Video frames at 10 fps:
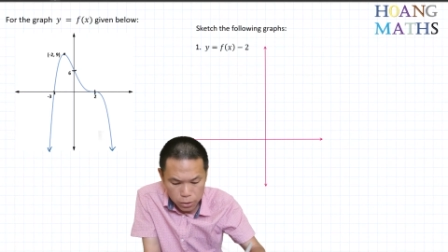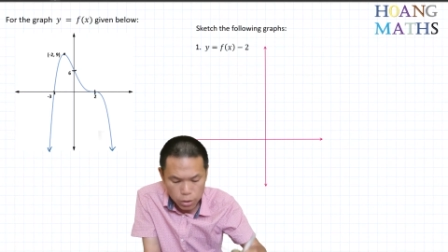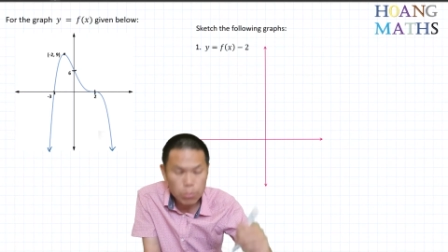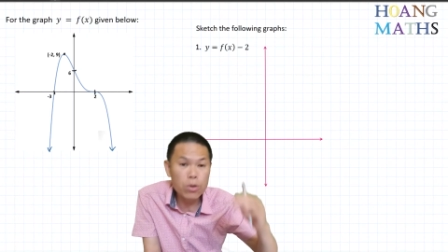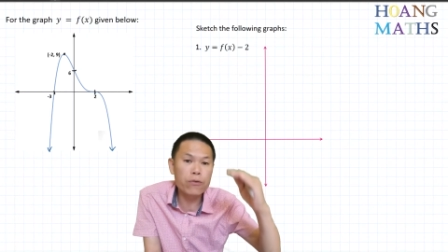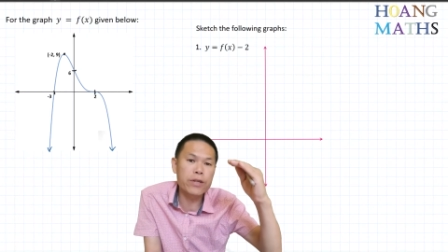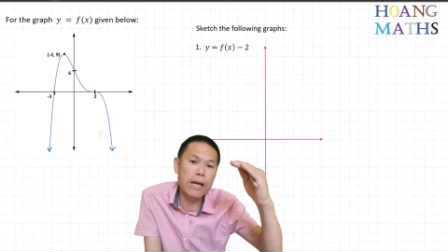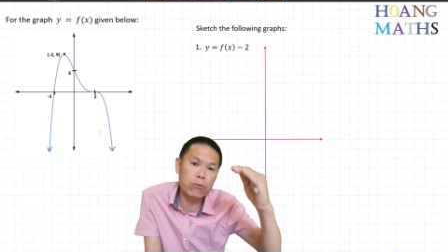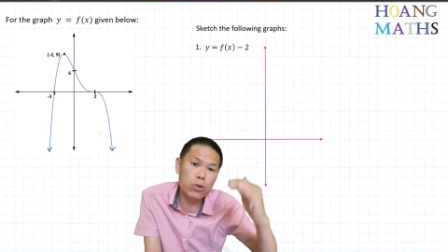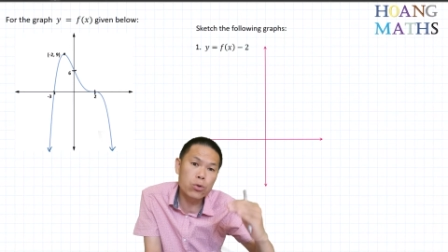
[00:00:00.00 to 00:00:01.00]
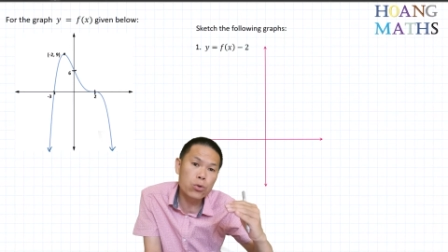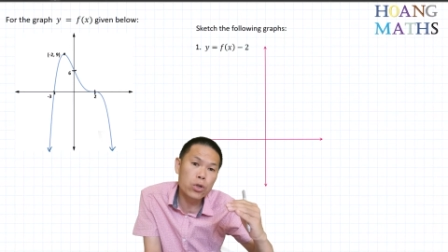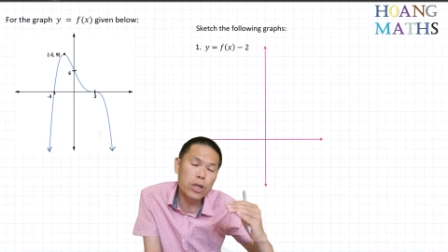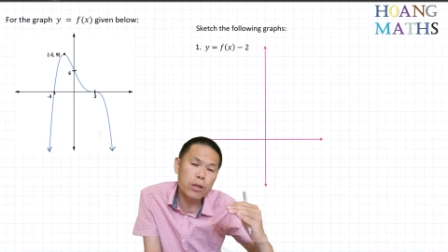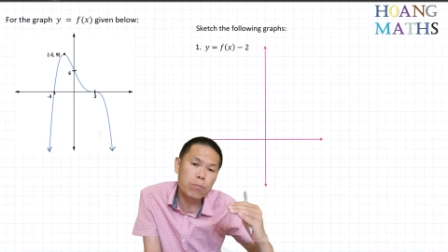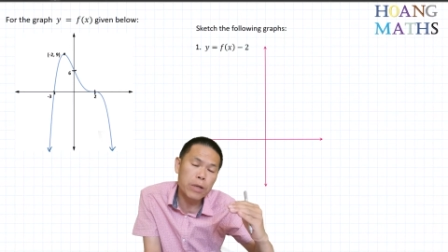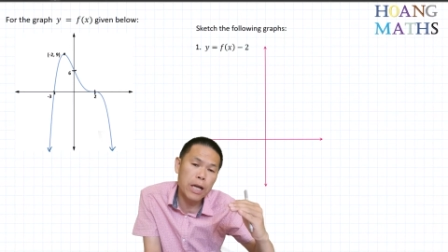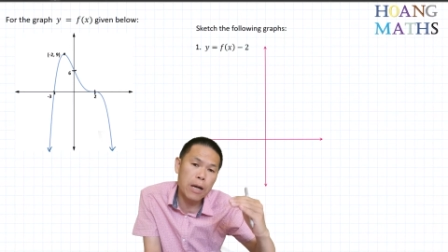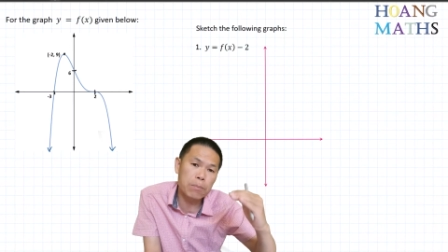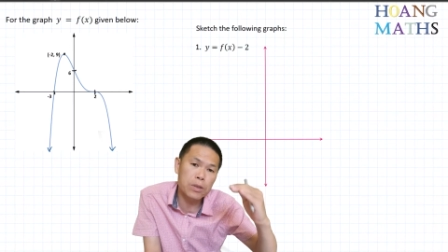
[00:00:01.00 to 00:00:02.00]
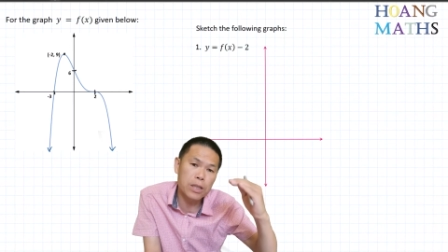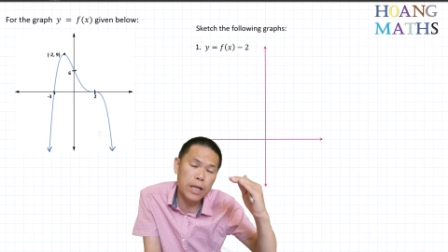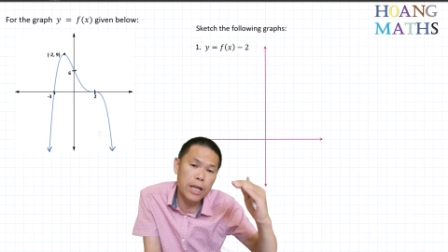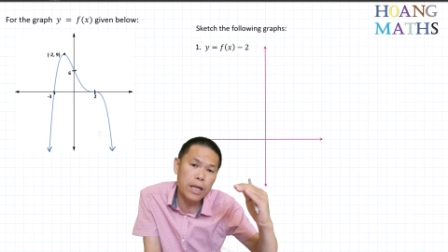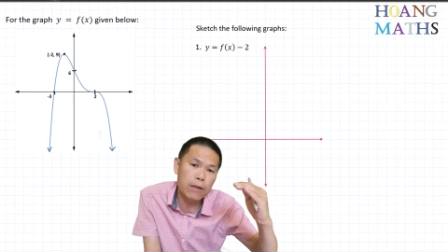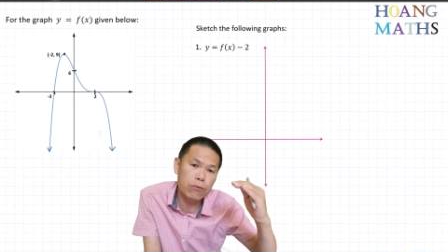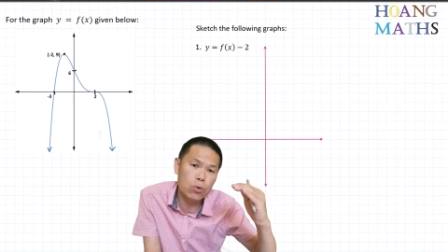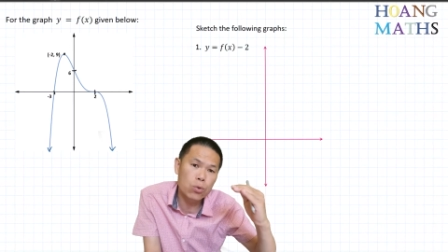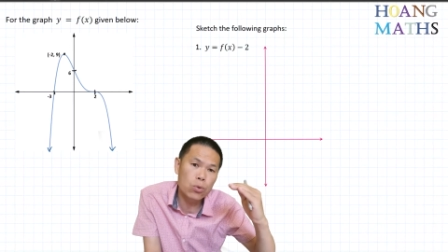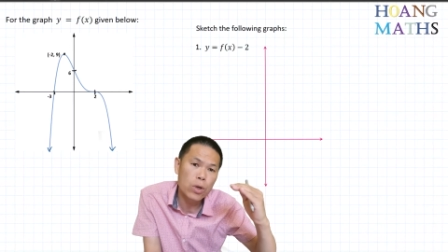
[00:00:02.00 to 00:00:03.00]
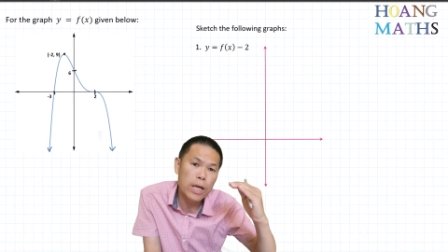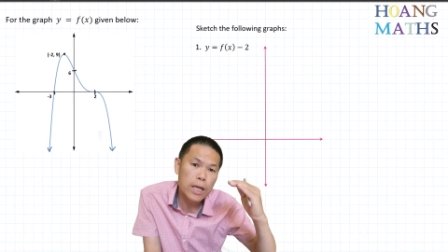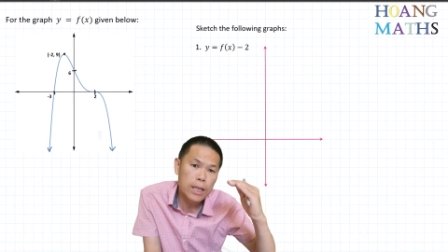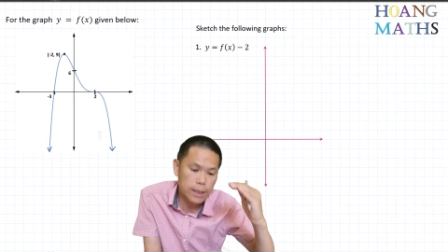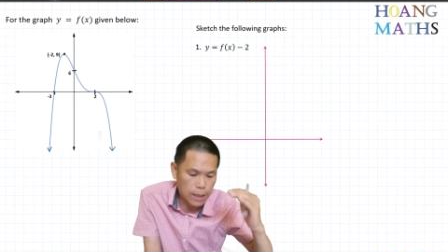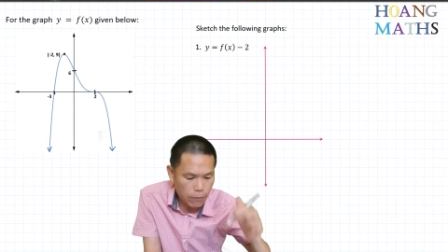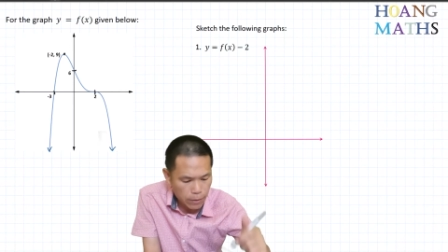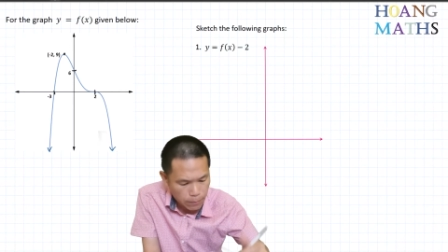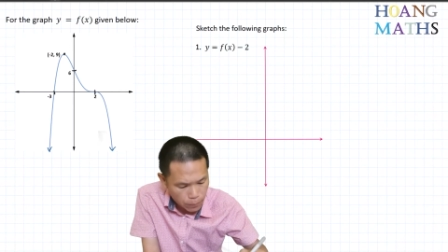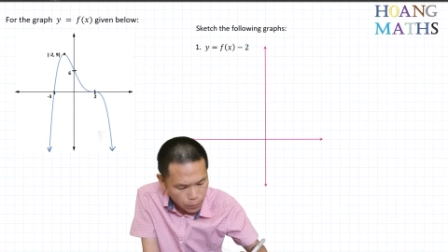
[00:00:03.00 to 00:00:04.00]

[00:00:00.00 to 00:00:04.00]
So move down 2 units becomes negative 2, 7.